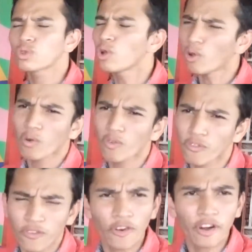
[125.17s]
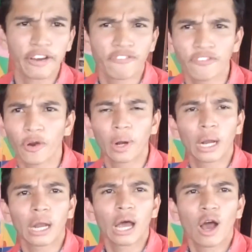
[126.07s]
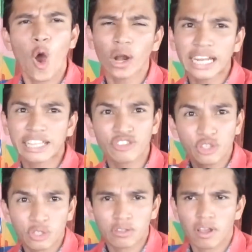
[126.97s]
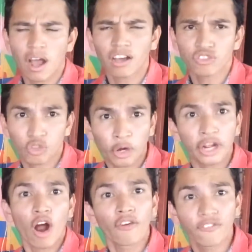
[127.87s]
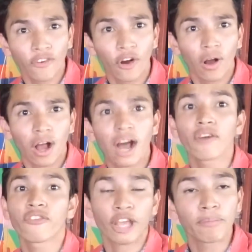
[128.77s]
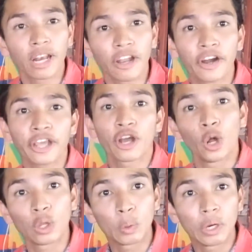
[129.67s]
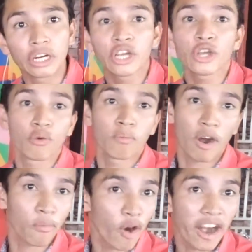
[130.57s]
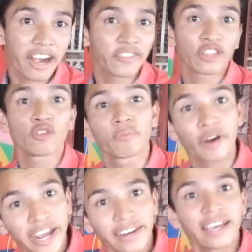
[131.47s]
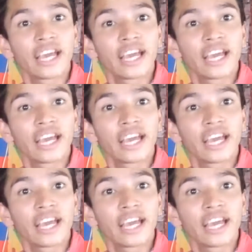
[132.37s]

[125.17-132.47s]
Don't forget for only 3 or 4 vocabulary all the word you memorize in your brain.